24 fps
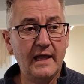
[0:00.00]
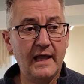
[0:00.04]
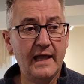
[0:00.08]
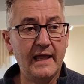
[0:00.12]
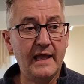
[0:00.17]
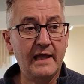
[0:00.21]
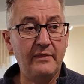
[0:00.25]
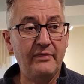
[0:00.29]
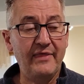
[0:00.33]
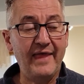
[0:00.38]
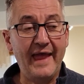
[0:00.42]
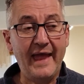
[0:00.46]

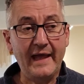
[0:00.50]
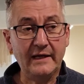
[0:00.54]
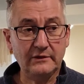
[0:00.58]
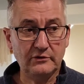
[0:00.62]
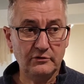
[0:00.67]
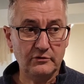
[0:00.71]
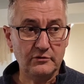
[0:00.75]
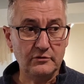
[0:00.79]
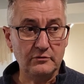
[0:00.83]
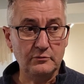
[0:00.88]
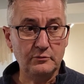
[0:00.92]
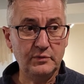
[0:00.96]
And
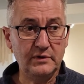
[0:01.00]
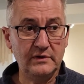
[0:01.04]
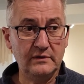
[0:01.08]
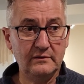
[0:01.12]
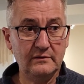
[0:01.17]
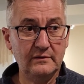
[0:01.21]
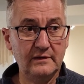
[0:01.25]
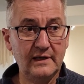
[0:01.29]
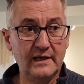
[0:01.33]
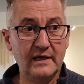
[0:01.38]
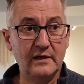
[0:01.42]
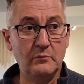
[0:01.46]
that group,
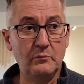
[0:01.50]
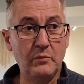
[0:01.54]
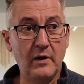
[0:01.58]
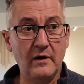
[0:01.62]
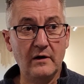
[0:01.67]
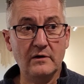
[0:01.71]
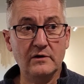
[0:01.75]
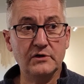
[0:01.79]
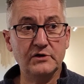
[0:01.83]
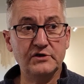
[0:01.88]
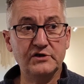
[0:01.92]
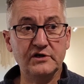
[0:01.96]
in
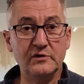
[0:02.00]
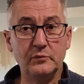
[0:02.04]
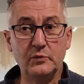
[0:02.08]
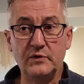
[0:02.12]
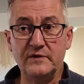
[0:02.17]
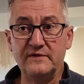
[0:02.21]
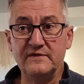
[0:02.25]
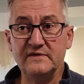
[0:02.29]
partnership